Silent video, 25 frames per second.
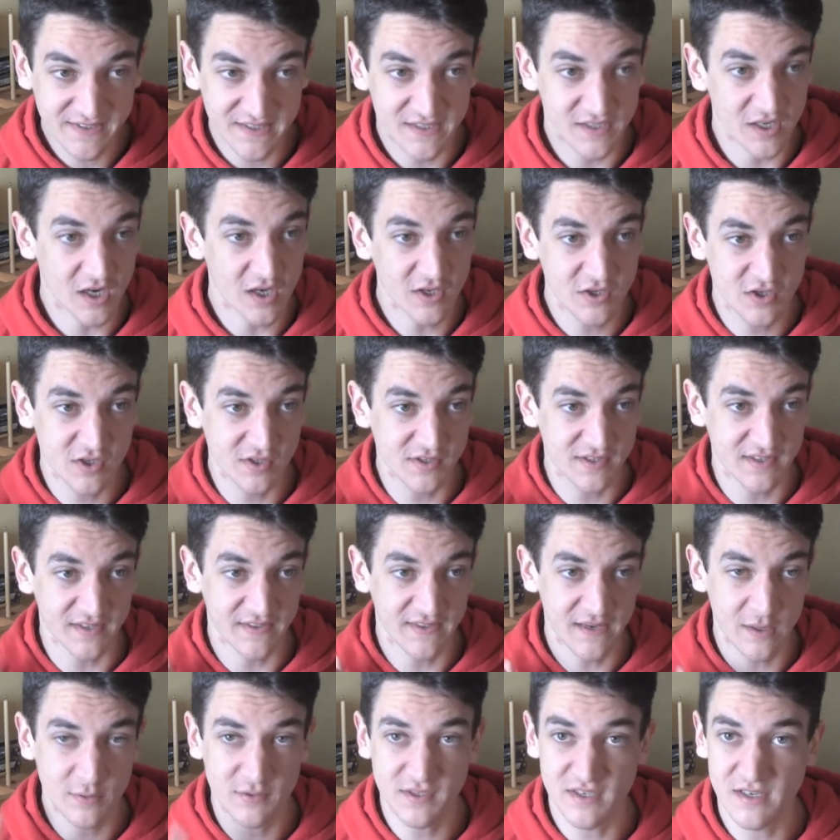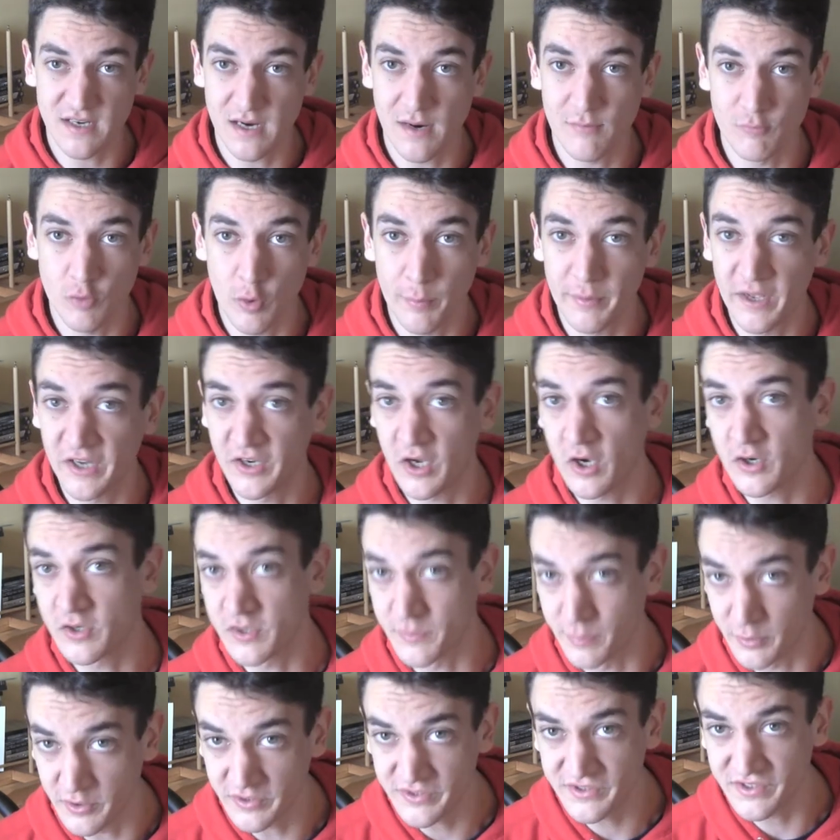dodges the thousand-arm robot
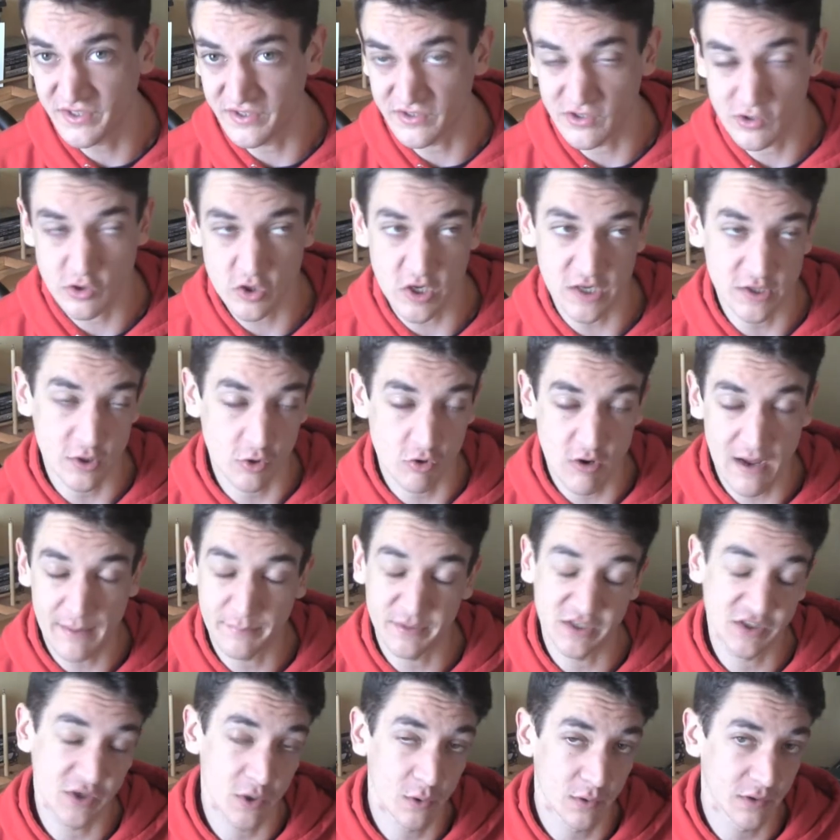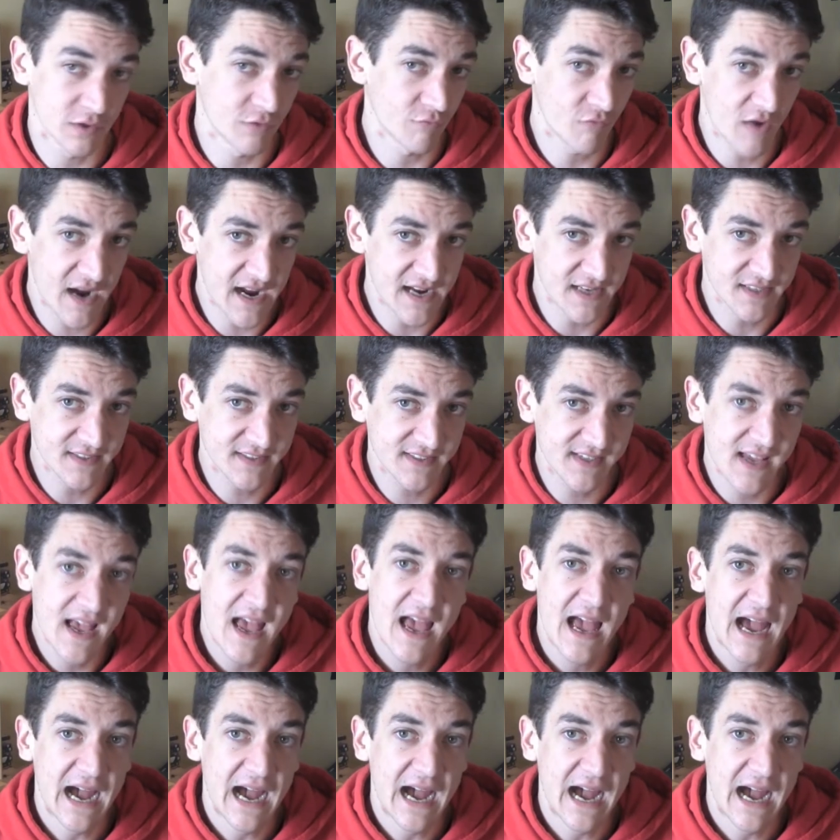octopus that's trying to grab its golden reins,